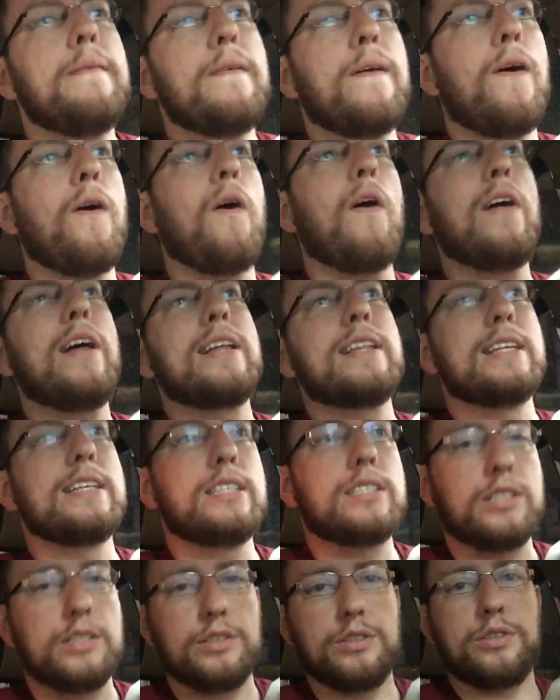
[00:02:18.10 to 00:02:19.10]
all I
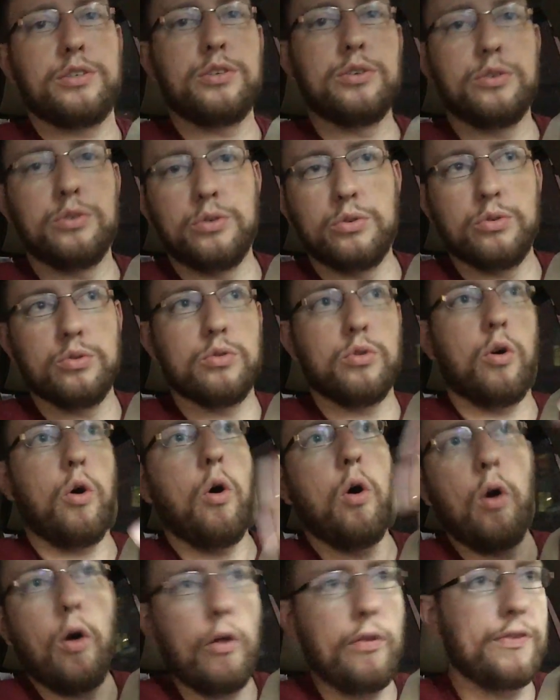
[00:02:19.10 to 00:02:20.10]
listened to
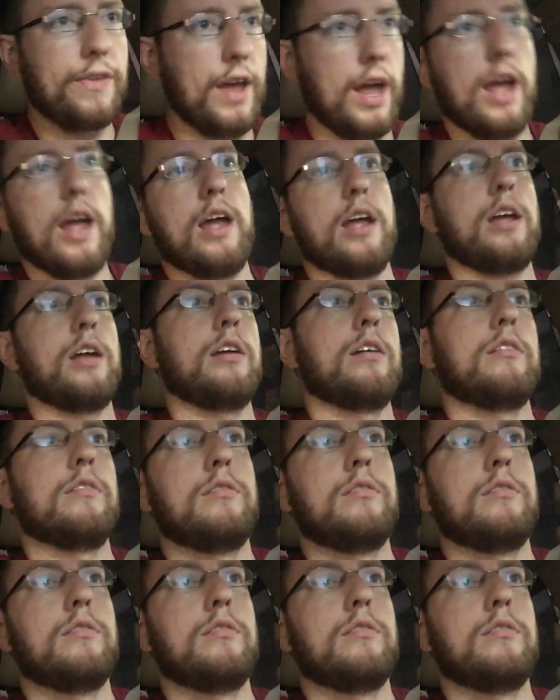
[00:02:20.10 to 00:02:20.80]
all day